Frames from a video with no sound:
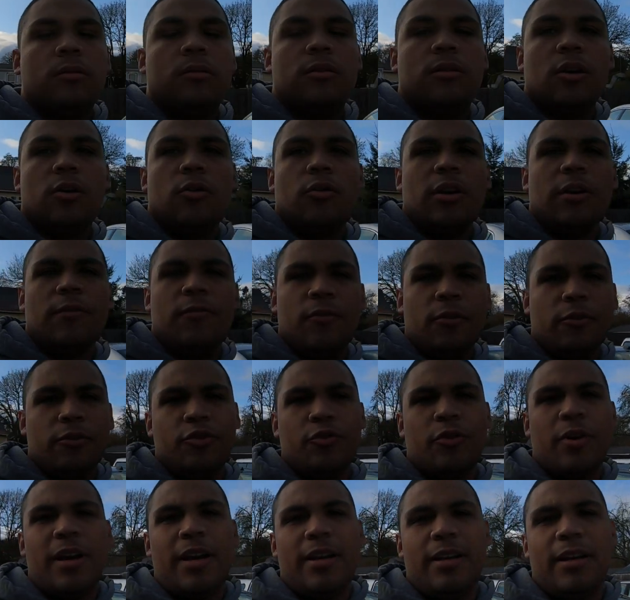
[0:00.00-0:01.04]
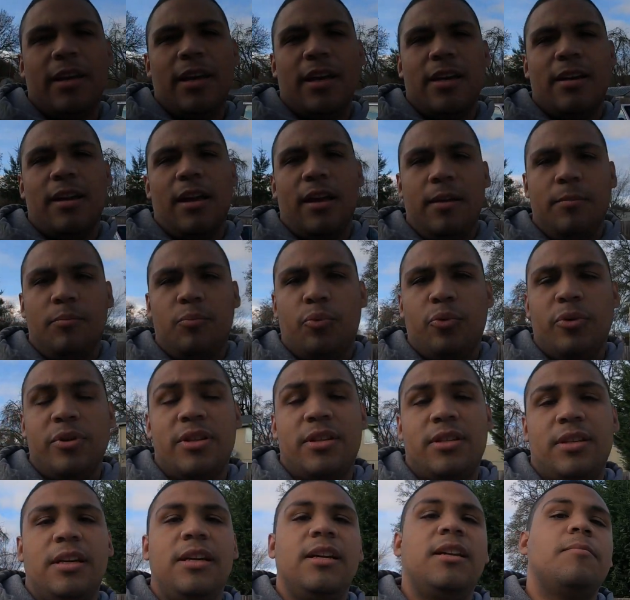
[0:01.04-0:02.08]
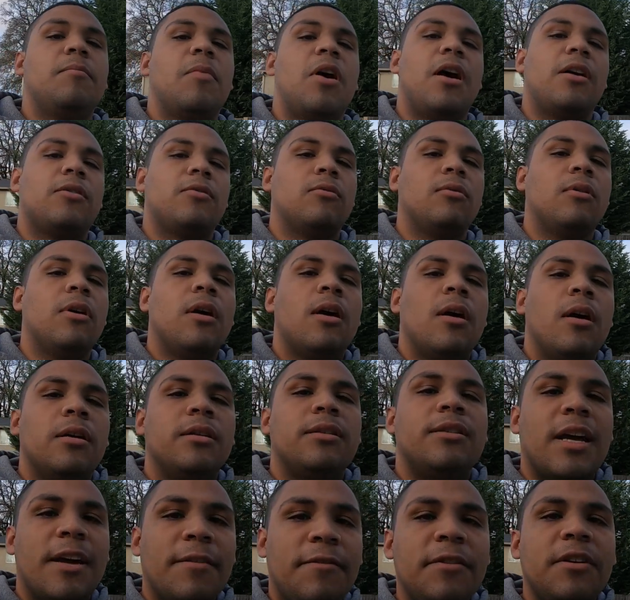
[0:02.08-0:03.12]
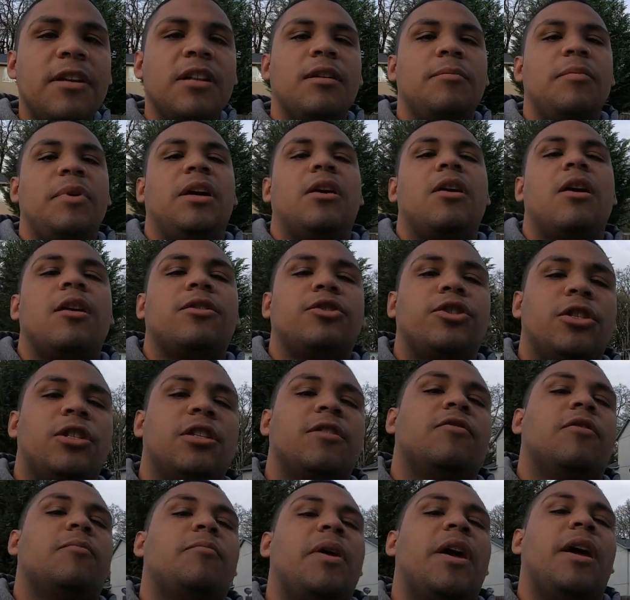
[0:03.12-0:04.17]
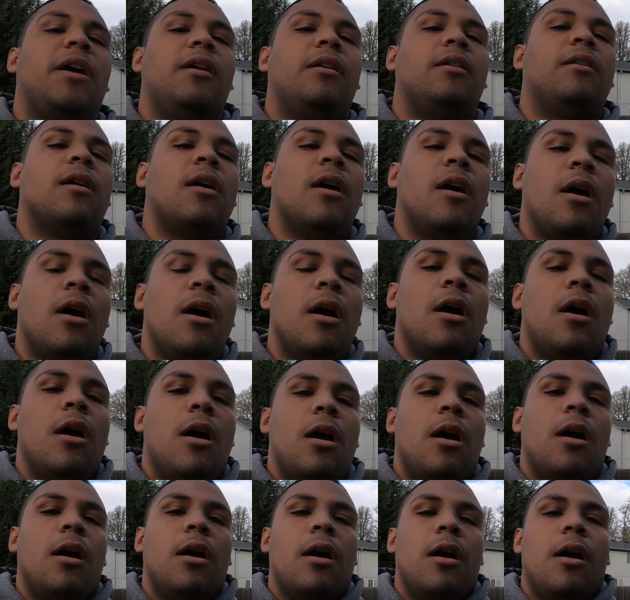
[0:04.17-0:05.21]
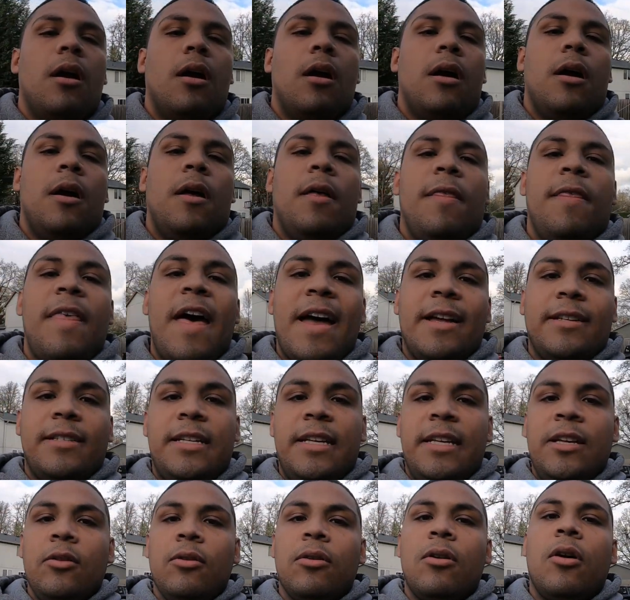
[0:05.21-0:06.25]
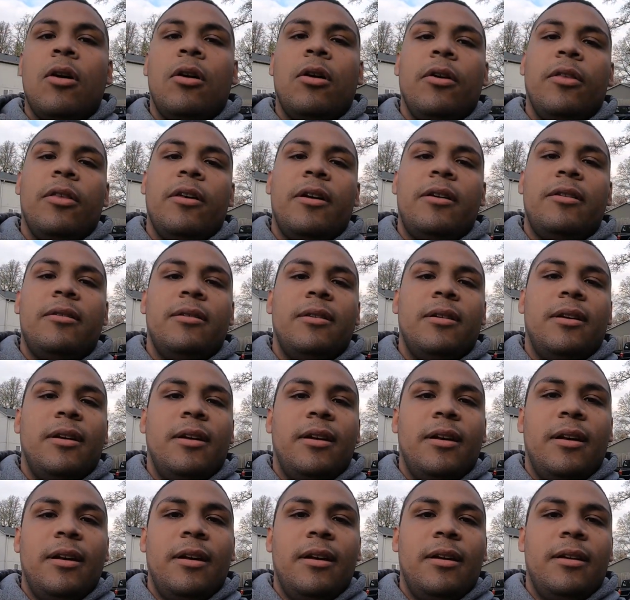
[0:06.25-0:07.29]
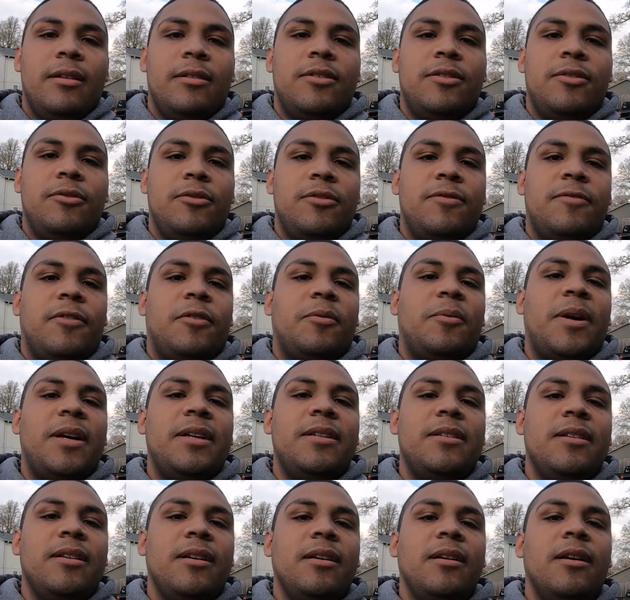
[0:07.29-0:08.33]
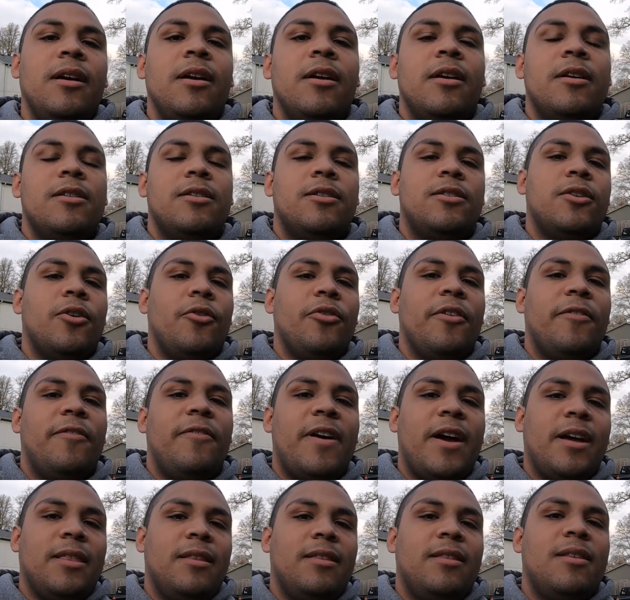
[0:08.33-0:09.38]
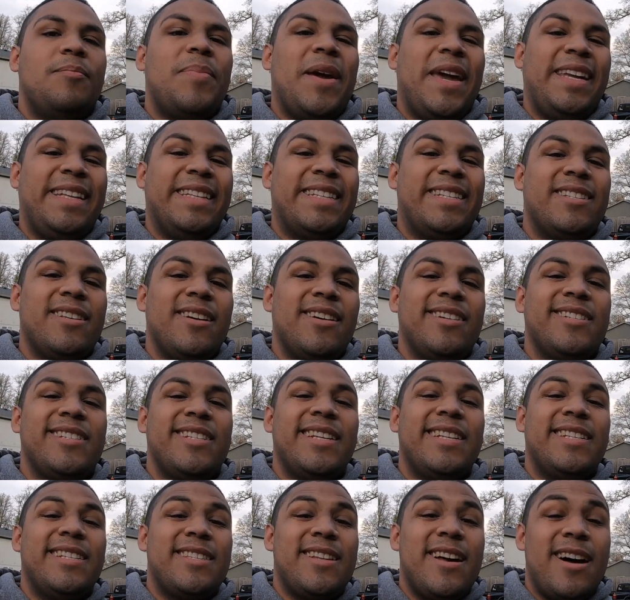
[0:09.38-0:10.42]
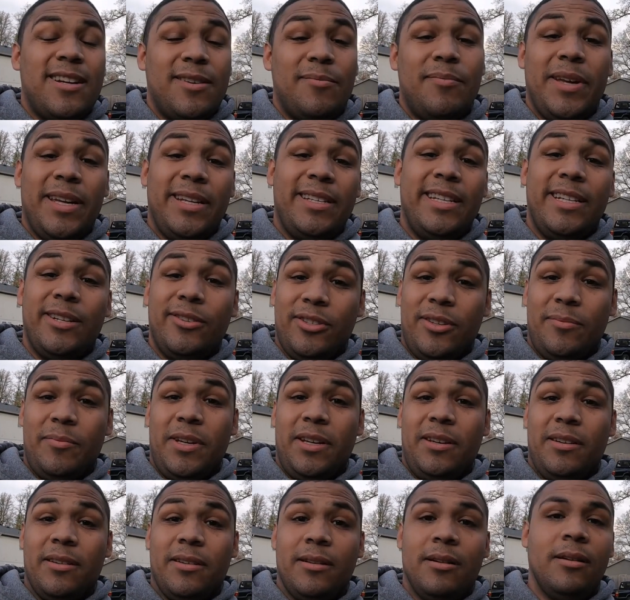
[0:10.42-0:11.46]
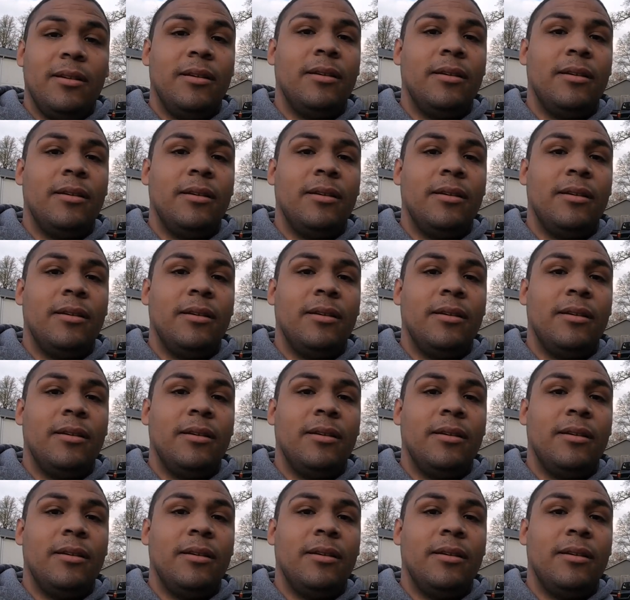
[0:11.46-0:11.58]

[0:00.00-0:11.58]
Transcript: So if you're trying to get a pristine model, definitely be cautious of the paint. That teal car there is used for racing, so the fact that the paint sucks is not a big deal to me.